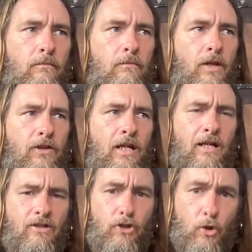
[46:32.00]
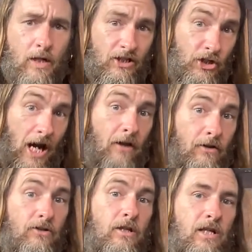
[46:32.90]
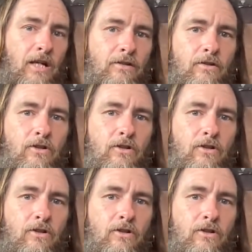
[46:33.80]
the thing is, you can challenge the tests.